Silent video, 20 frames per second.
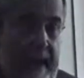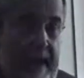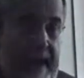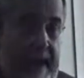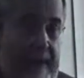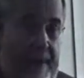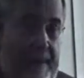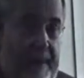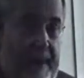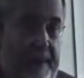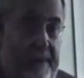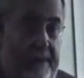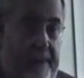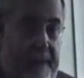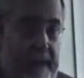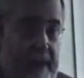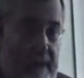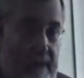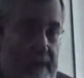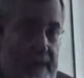I got my
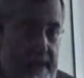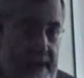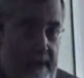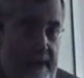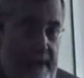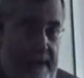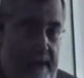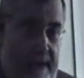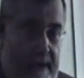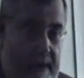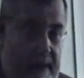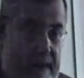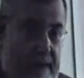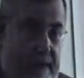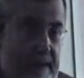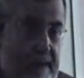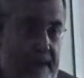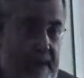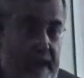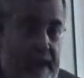bell rung.
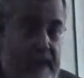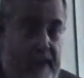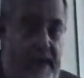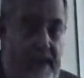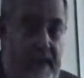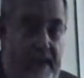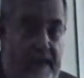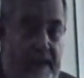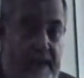I saw